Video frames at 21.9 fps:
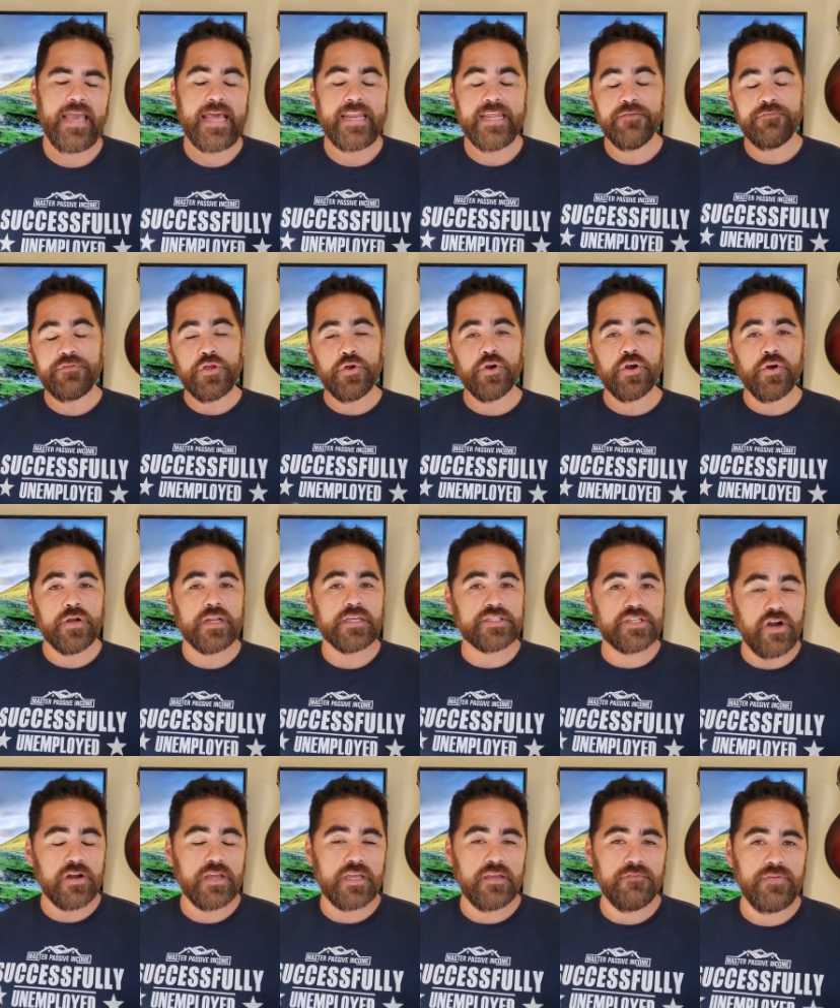And if you're going to
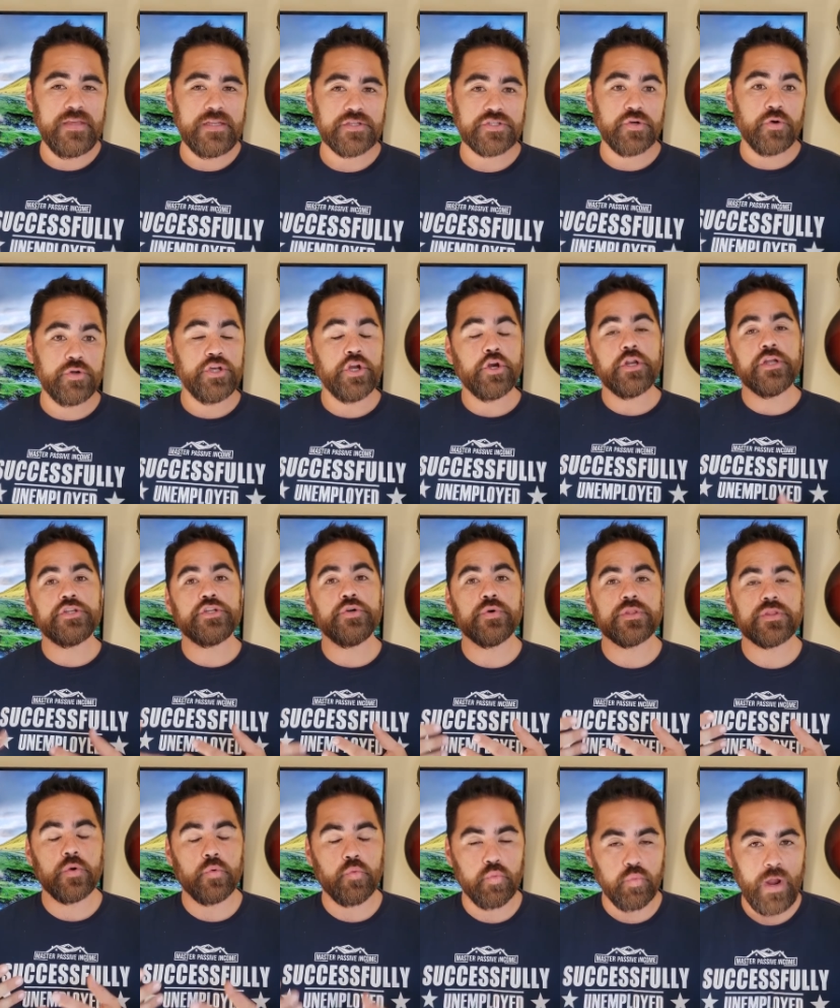start a convenience store, you're going to do it
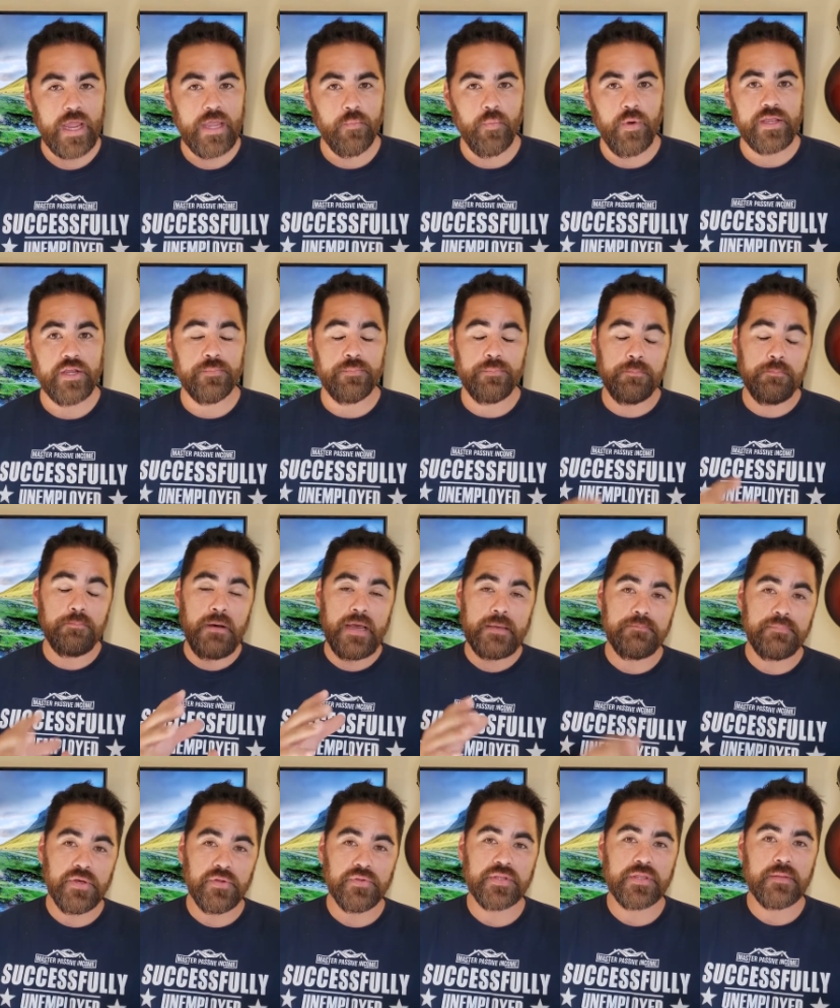the right way by
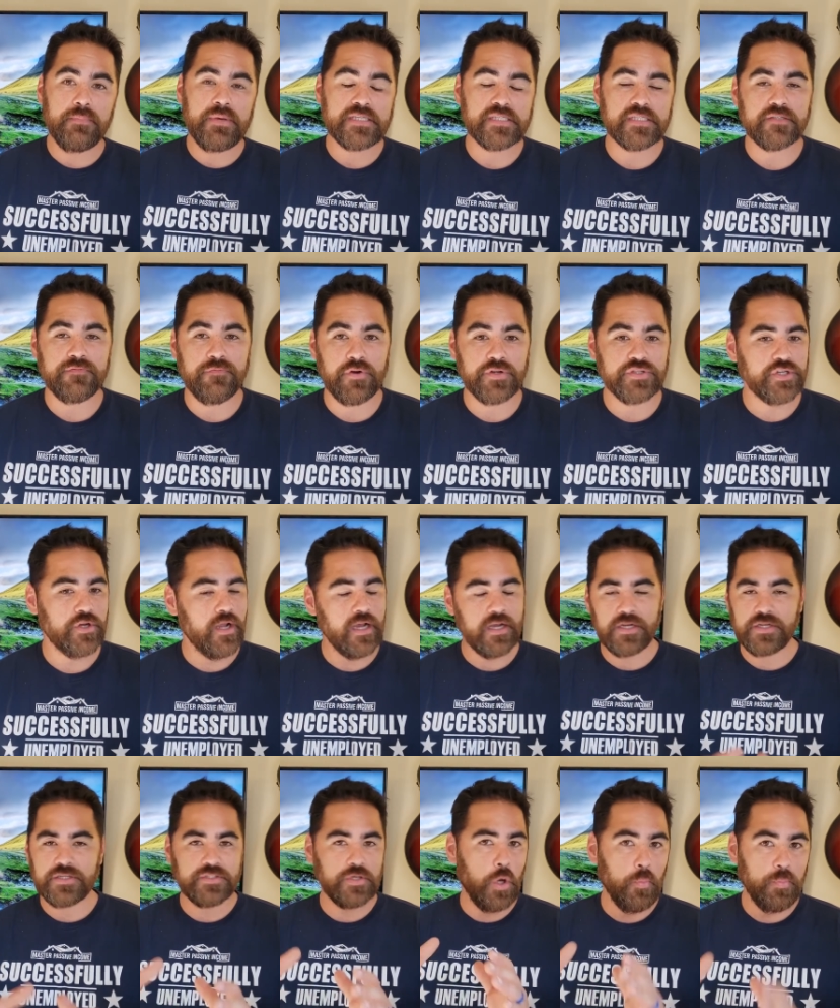building the business first. You're not going
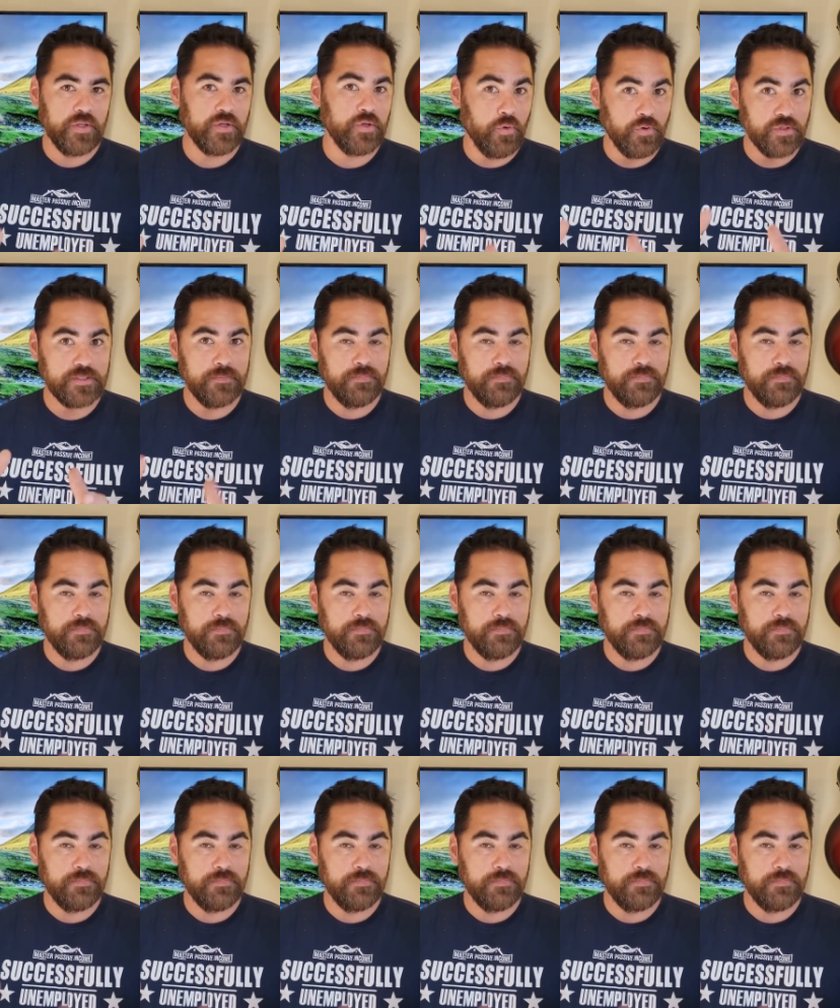to just open the doors